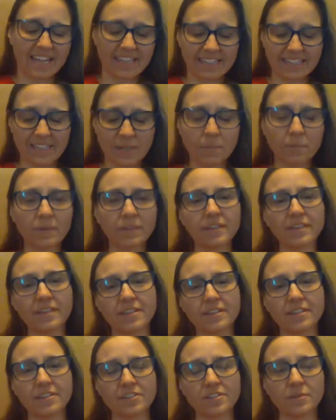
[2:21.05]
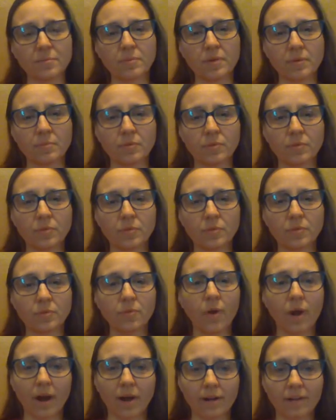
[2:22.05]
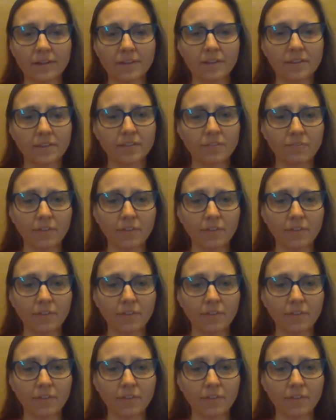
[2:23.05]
Typically, these are people who are in the